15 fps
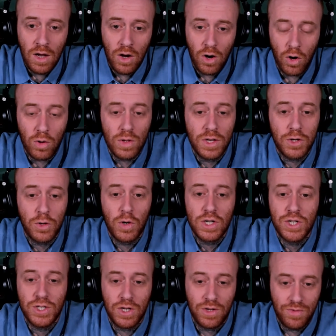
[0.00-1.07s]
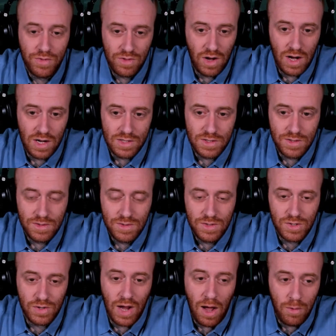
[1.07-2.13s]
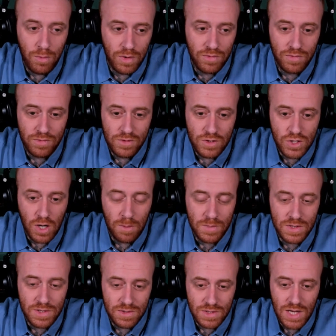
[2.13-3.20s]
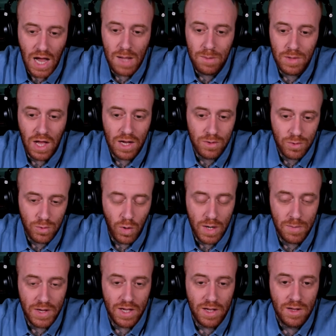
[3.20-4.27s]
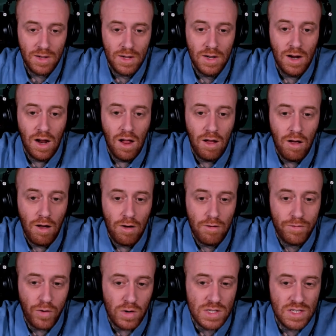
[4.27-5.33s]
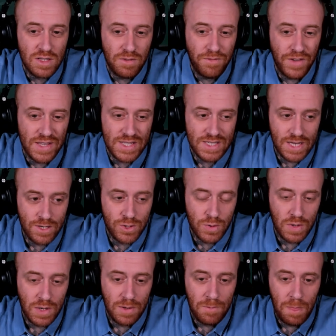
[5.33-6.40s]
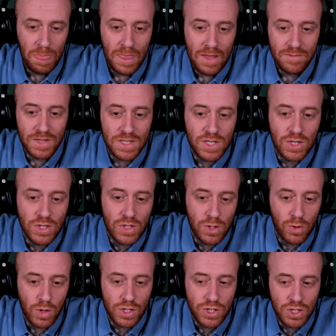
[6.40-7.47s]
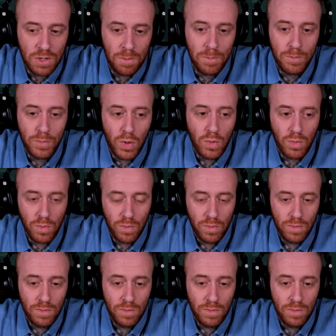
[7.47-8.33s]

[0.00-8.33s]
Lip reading: Early Christian thought. So now we've jumped timeline quite a bit. 1st to 5th century. This is the Christian boom.